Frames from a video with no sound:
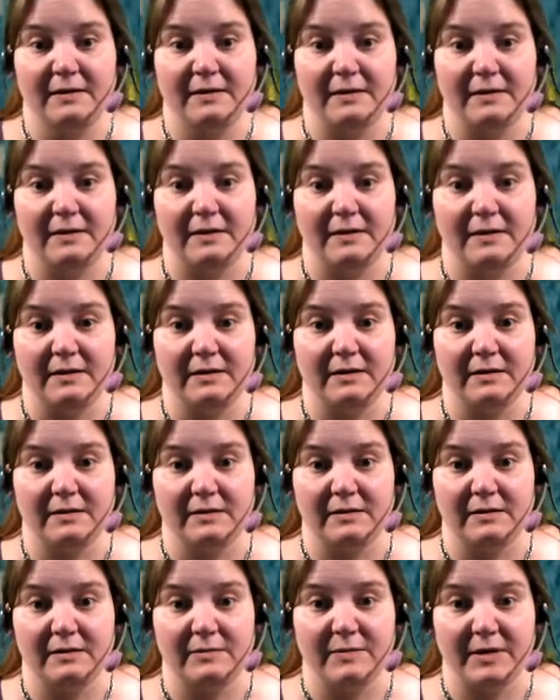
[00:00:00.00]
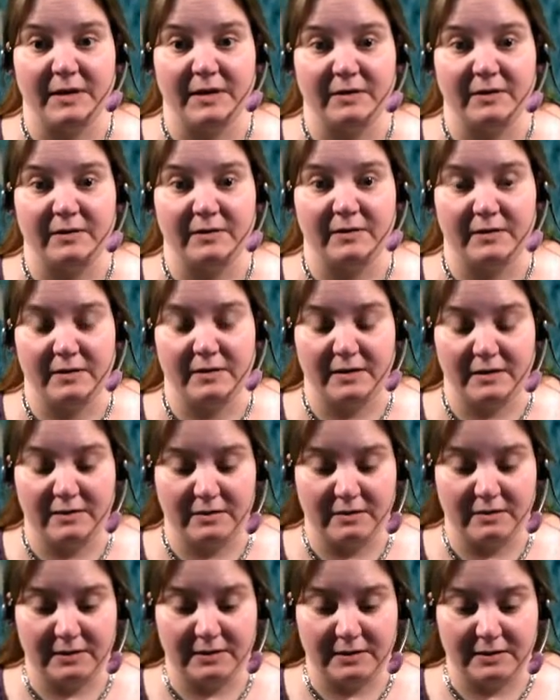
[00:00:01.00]
And the pattern, I
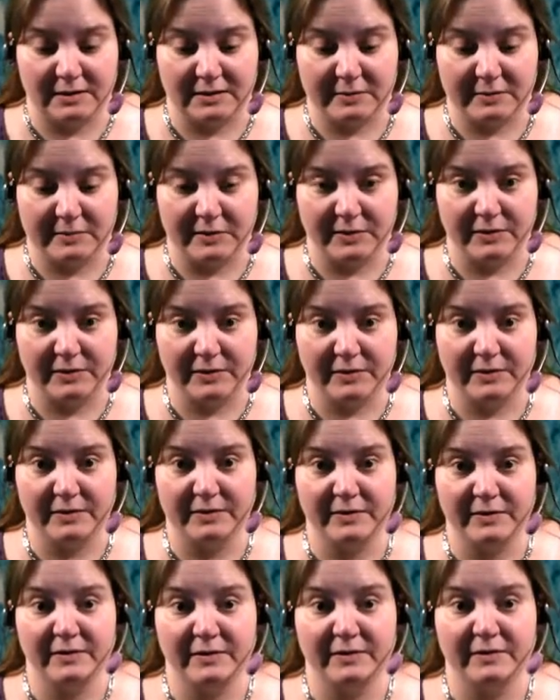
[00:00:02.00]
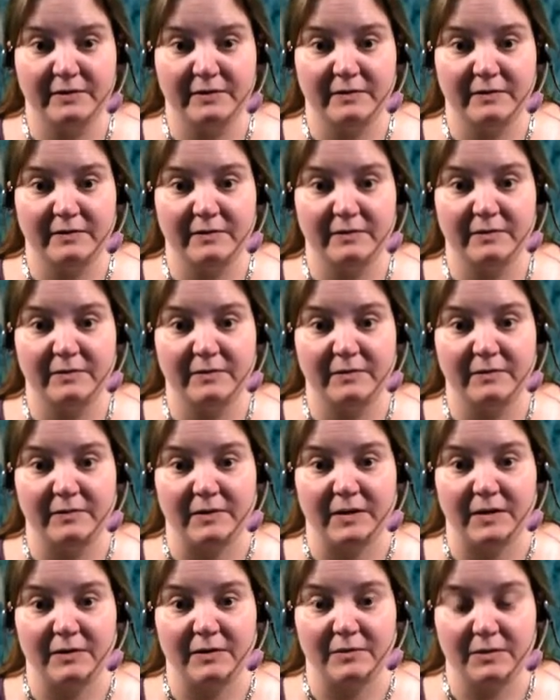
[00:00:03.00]
called it Summer
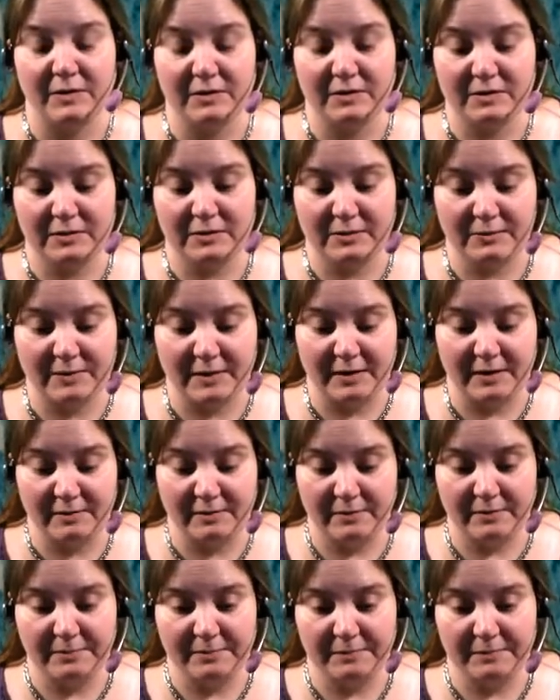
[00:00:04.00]
Flower Square.